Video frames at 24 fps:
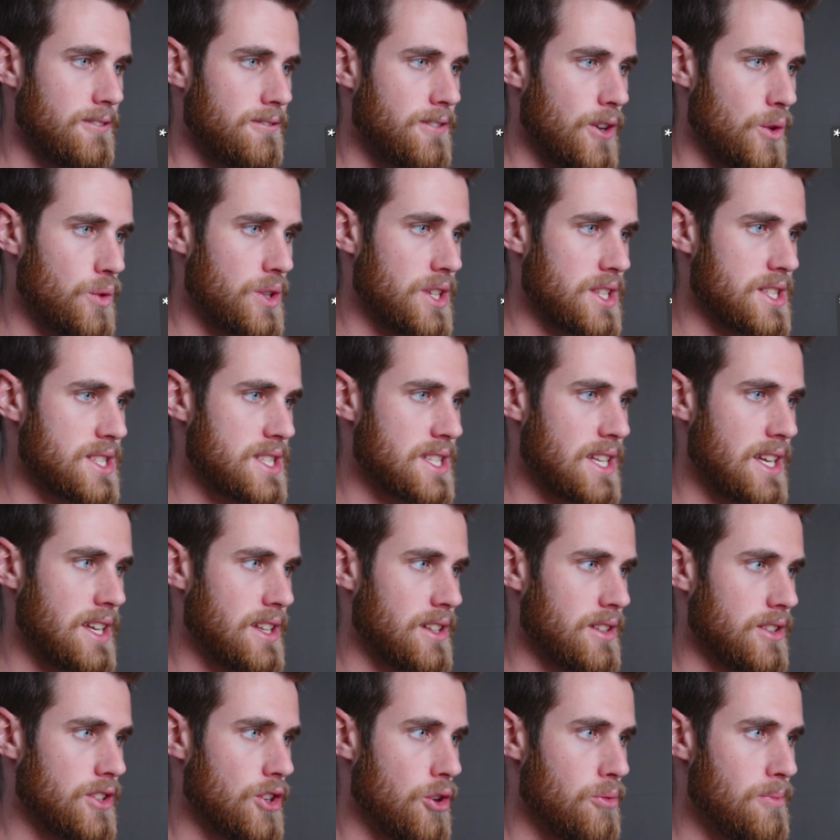focus
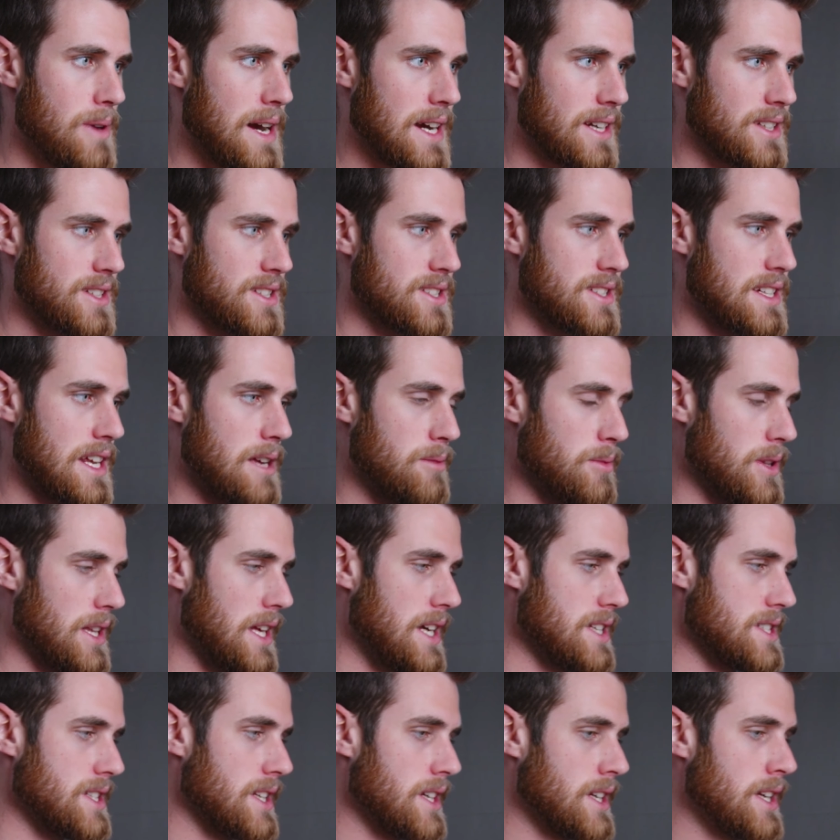and go back to
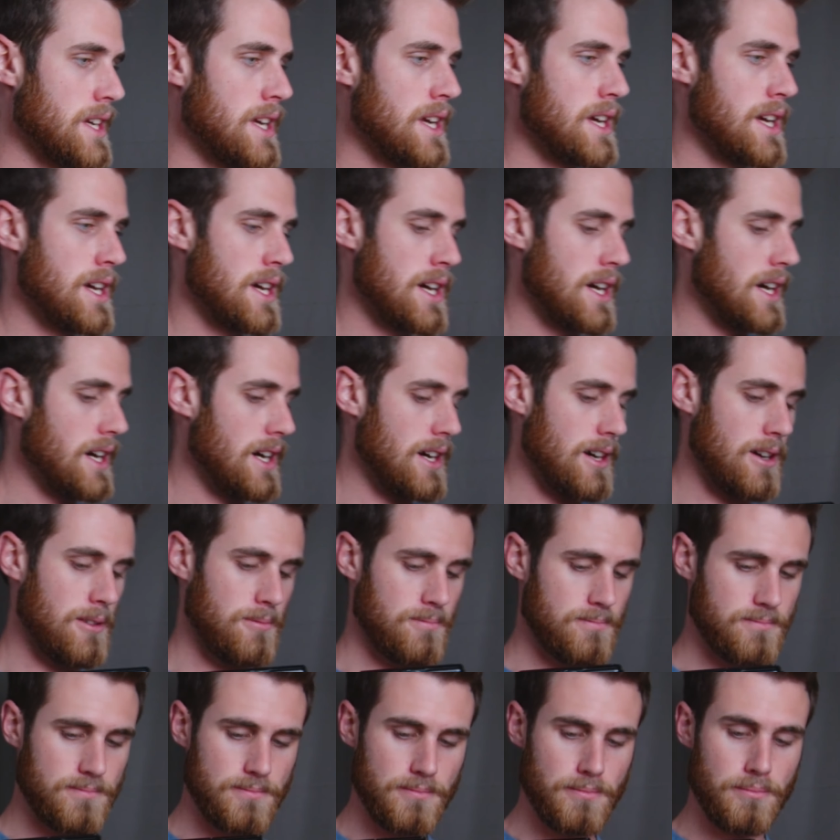stabilizing.
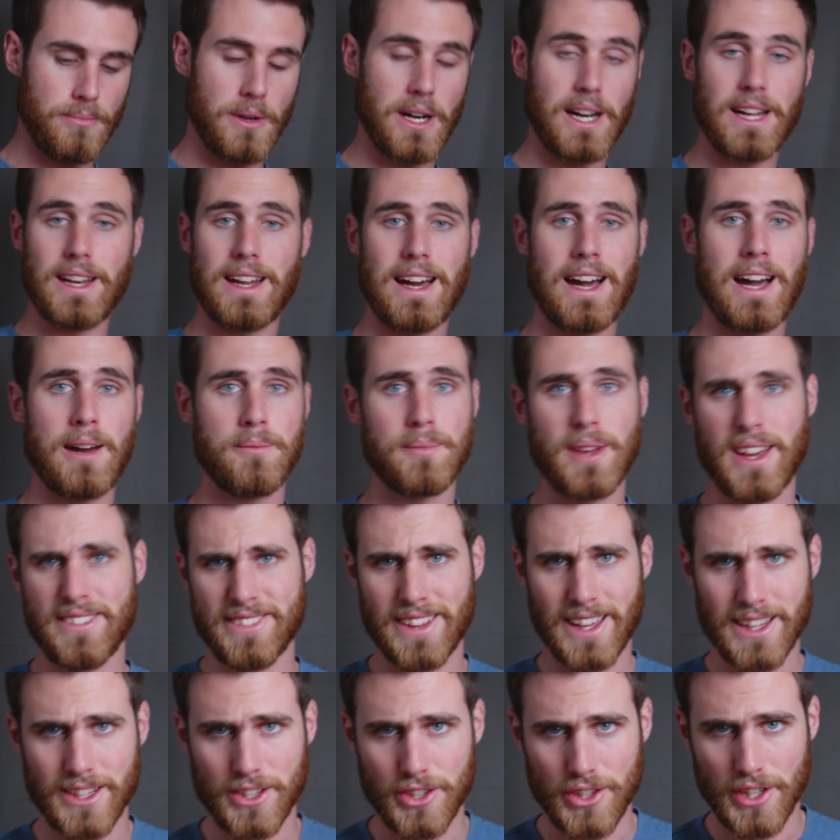But I'm not
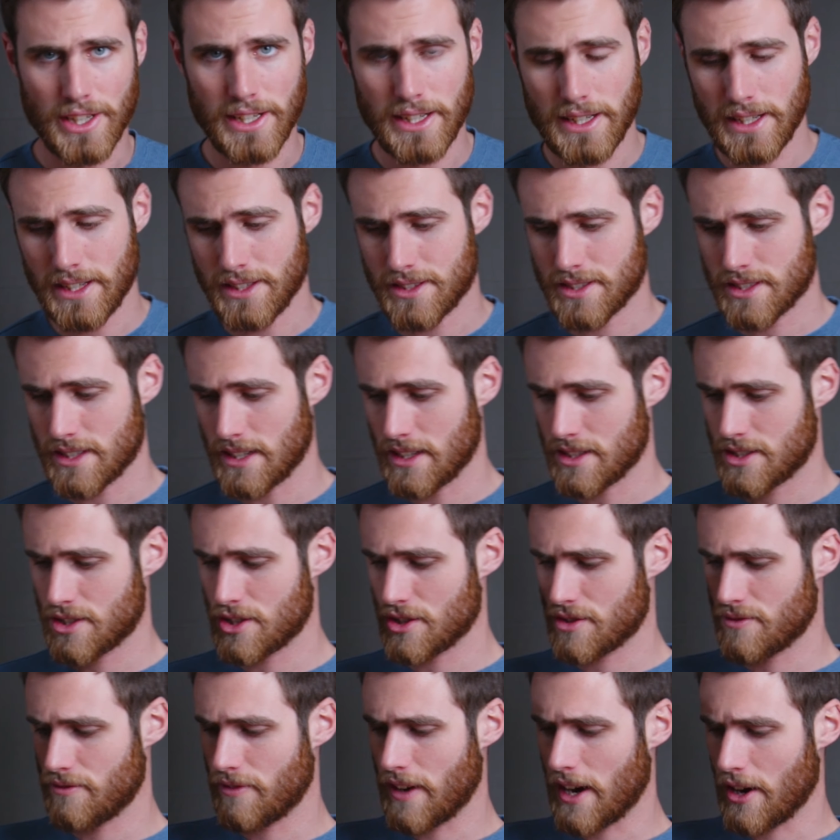that good. It's
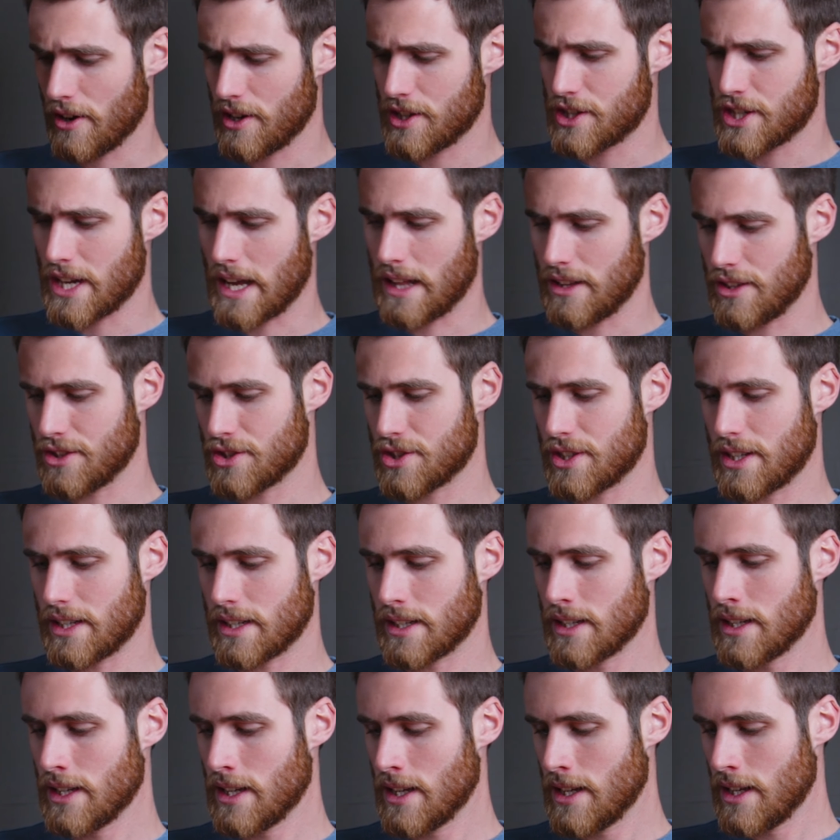just very
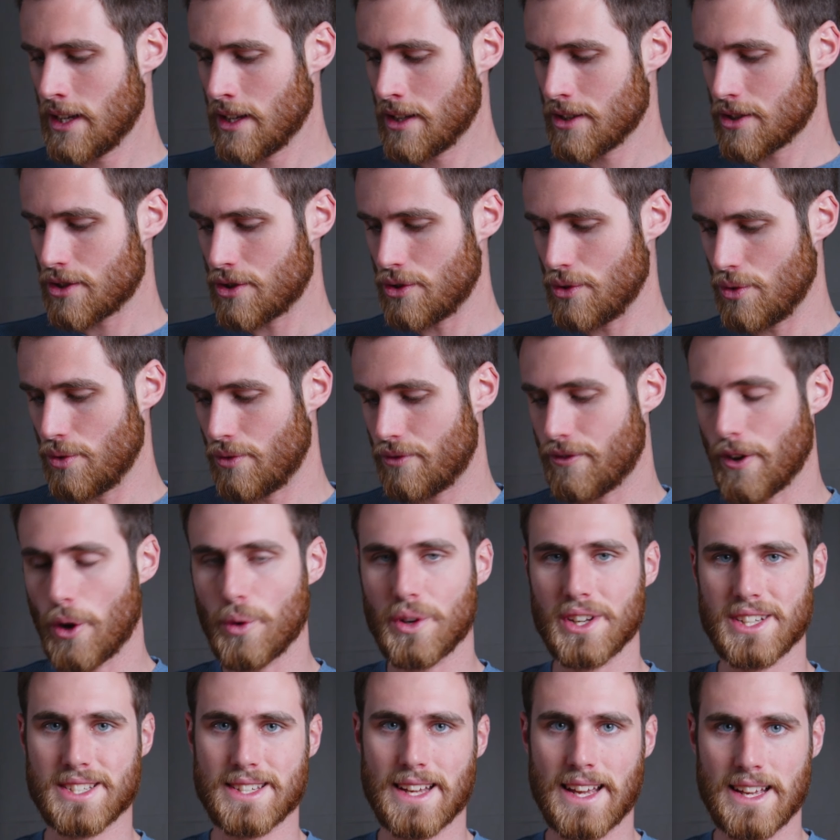challenging to
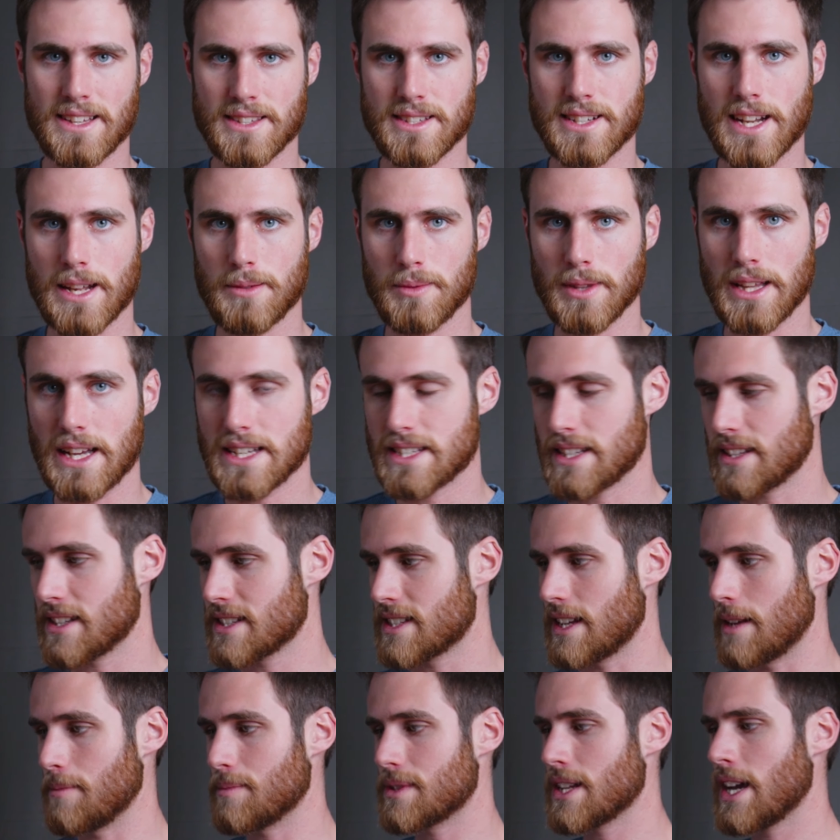focus and stabilize at the
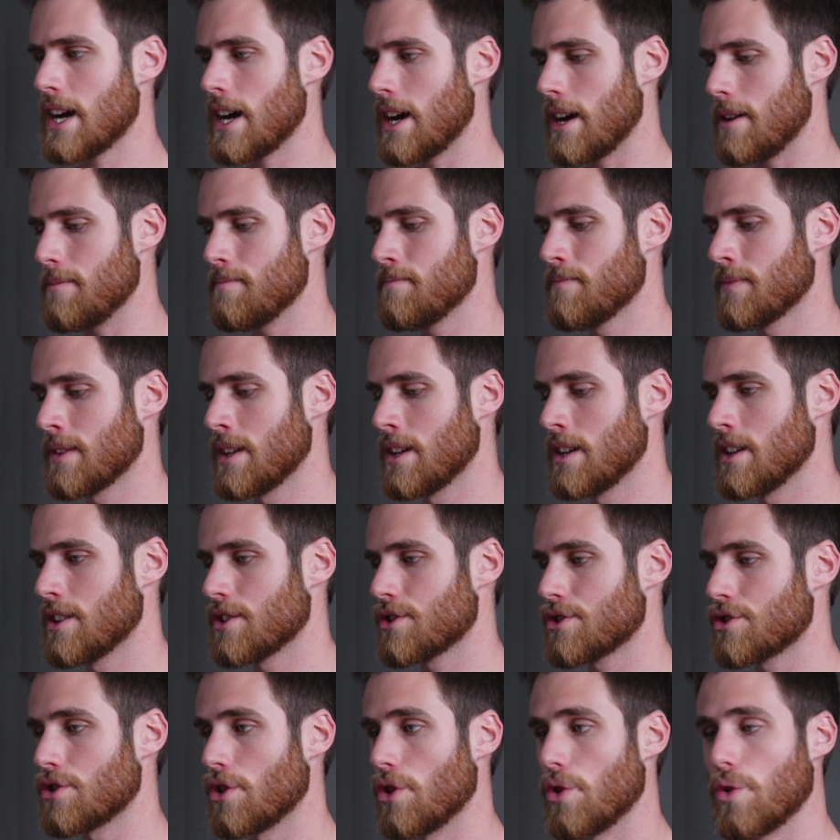same time.
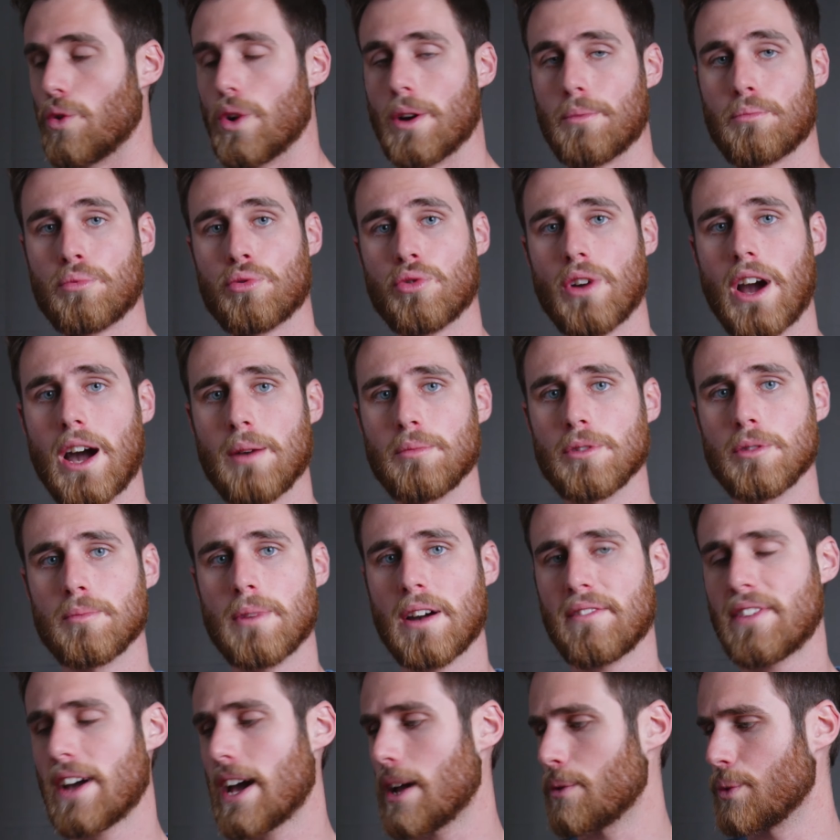So a problem
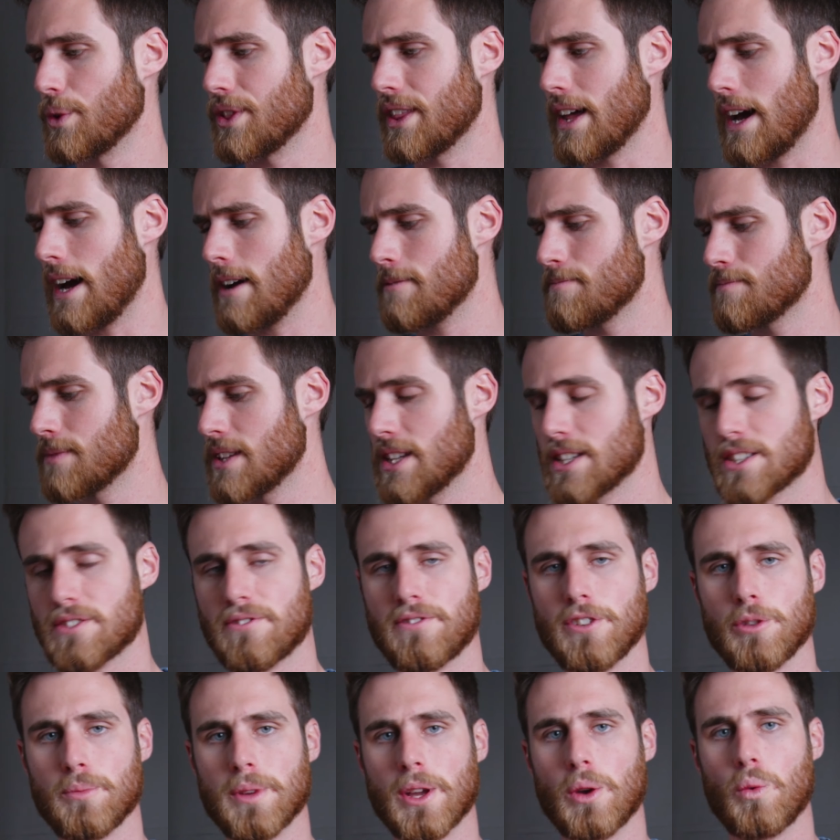I've had with that is
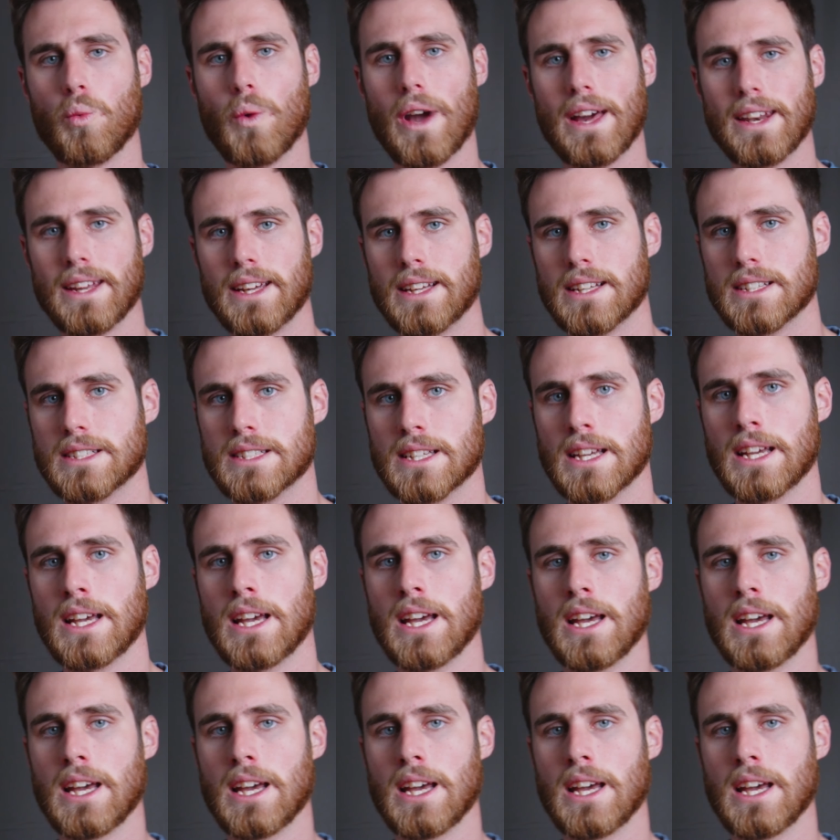filming weddings